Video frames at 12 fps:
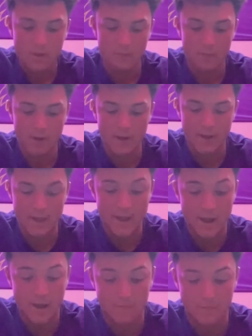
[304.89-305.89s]
But
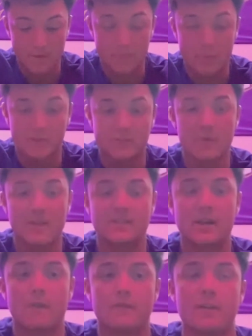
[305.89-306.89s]
yeah, I mean, pushing
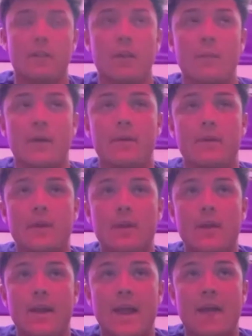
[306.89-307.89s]
myself to the limit
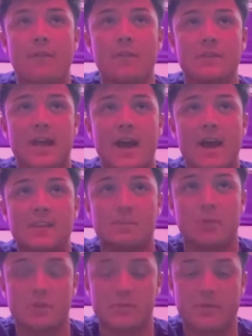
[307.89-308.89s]
and having those guys to
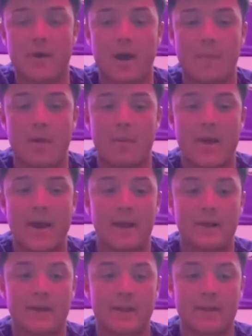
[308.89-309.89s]
push me behind my
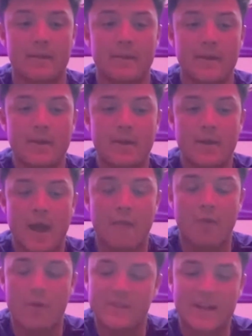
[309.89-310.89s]
back. And
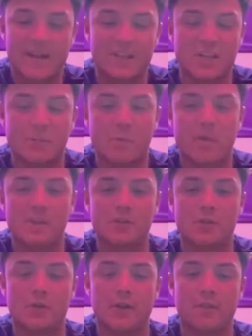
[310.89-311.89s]
I've always had a chip on my
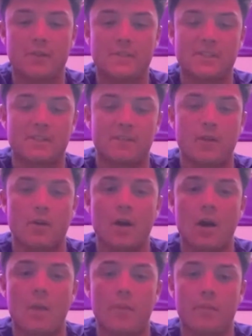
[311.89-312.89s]
shoulder ever since I've grown
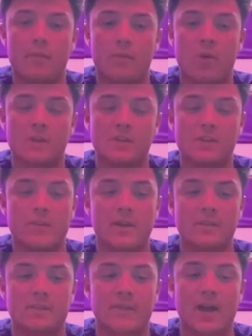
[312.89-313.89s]
up, watching the
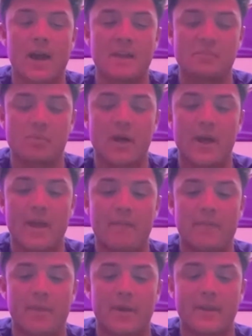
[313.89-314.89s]
best of guys play
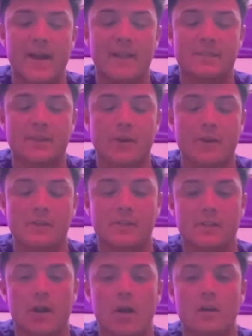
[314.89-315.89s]
that my dad's coached at
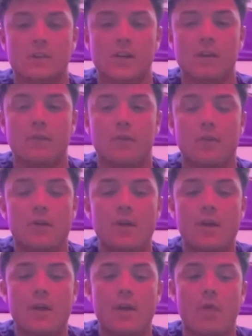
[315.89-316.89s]
the college level
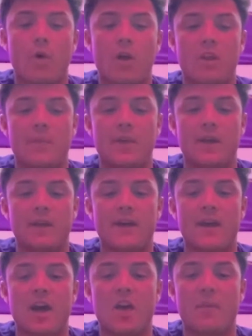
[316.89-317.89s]
and wanting to be like
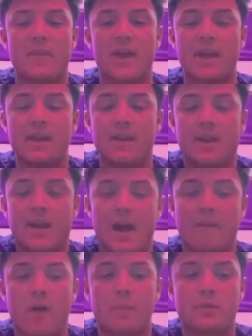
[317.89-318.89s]
them. And then
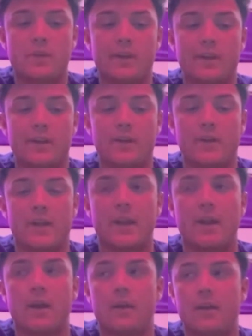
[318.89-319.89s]
having the opportunity to do it
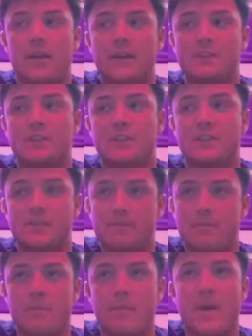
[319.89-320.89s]
here, it's just
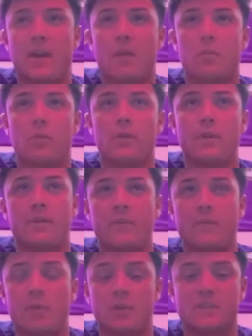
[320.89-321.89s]
made an
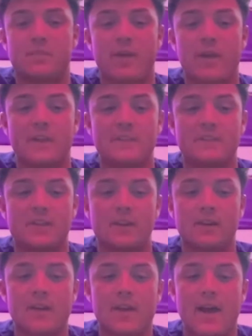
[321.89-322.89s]
unbelievable experience to
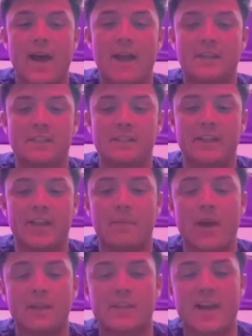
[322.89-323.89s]
actually get
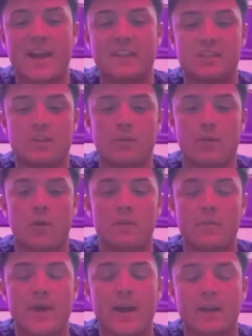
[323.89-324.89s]
my chance to earn
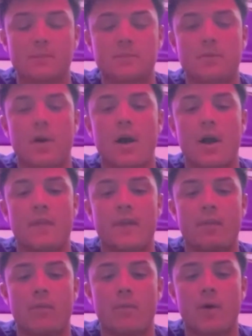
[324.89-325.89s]
the backup spot. And
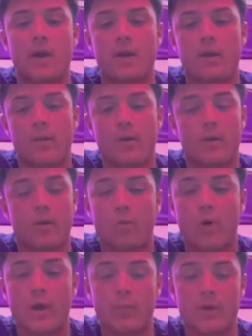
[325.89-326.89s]
then when our
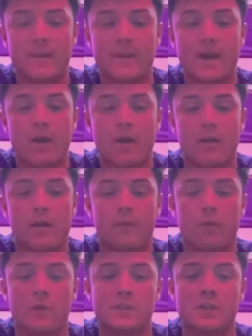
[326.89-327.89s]
one went down,
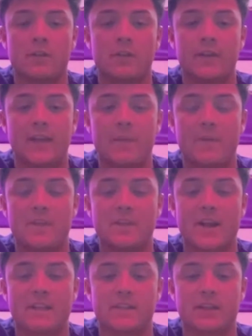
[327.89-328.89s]
unfortunately, gave me the
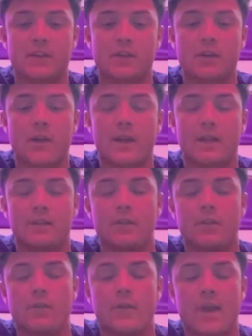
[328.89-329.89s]
chance to go show what I can
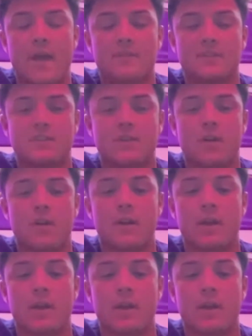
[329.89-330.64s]
do and have the start.